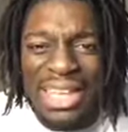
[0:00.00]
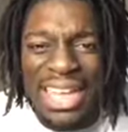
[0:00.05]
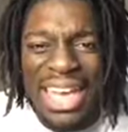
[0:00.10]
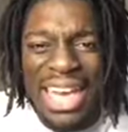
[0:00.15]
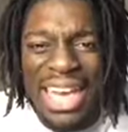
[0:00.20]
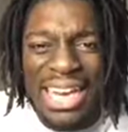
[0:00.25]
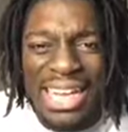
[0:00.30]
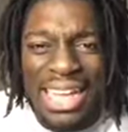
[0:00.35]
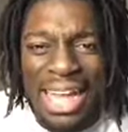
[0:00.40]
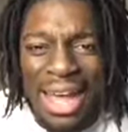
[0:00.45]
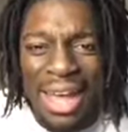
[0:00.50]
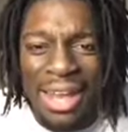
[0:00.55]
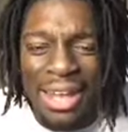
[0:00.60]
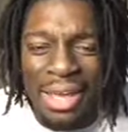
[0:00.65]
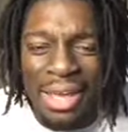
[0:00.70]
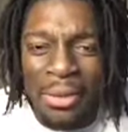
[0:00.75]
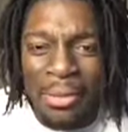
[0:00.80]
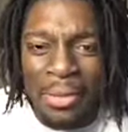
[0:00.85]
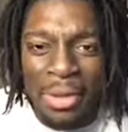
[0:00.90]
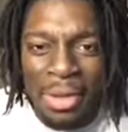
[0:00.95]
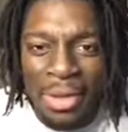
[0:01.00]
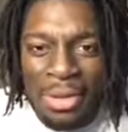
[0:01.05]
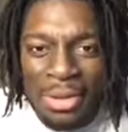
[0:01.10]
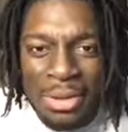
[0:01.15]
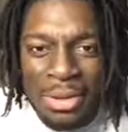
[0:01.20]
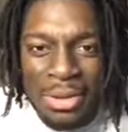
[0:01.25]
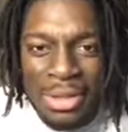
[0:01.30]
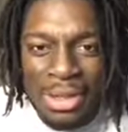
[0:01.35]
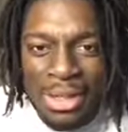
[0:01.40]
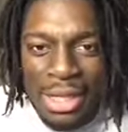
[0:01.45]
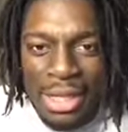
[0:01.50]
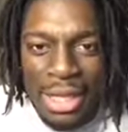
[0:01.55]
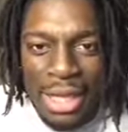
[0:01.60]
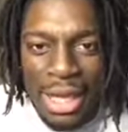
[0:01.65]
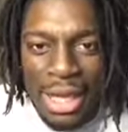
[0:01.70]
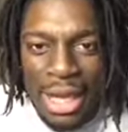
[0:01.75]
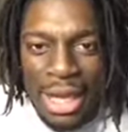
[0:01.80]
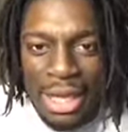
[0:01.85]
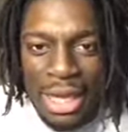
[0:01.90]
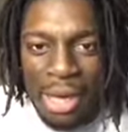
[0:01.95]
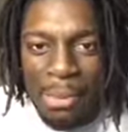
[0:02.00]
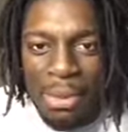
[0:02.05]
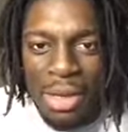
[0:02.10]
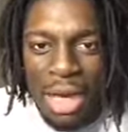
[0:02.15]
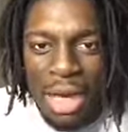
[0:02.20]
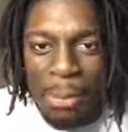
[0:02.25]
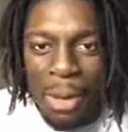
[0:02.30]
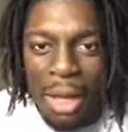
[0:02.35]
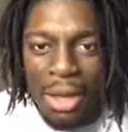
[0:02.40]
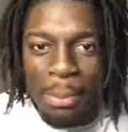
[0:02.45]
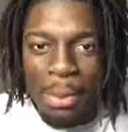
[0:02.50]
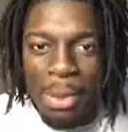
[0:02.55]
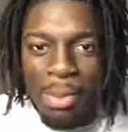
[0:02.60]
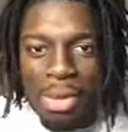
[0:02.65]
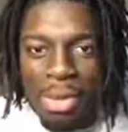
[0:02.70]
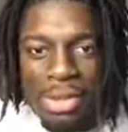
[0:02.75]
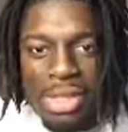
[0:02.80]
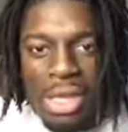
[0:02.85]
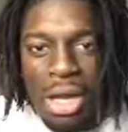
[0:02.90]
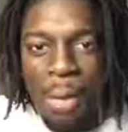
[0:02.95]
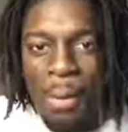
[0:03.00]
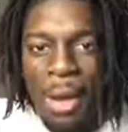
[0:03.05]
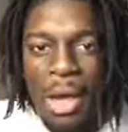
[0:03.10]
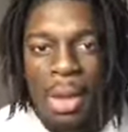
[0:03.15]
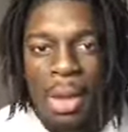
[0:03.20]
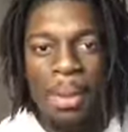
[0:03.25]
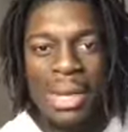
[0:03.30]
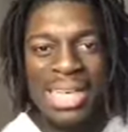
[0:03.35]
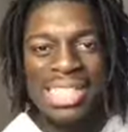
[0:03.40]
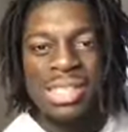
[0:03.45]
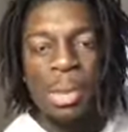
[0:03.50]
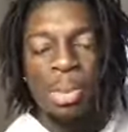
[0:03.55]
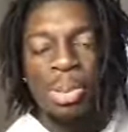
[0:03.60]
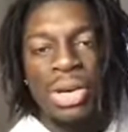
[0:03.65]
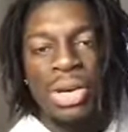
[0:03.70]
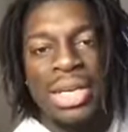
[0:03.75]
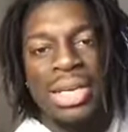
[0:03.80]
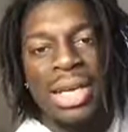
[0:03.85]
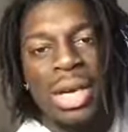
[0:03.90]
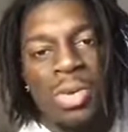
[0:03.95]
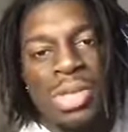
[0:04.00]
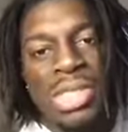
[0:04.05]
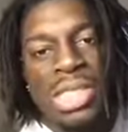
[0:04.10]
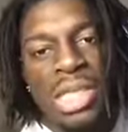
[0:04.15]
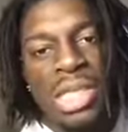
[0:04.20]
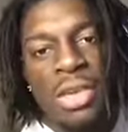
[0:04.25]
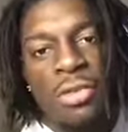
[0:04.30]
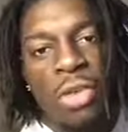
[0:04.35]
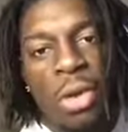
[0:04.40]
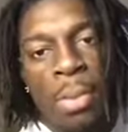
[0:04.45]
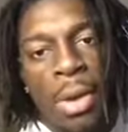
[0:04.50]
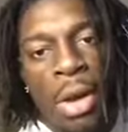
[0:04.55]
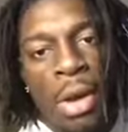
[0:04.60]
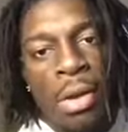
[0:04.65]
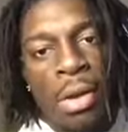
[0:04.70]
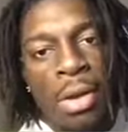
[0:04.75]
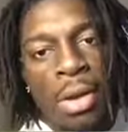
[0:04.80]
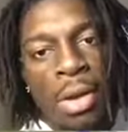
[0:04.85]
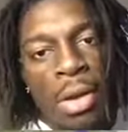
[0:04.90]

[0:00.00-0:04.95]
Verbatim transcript: Keenan Allen. A lot of people, people don't talk about him, but he's a pretty good receiver, bro.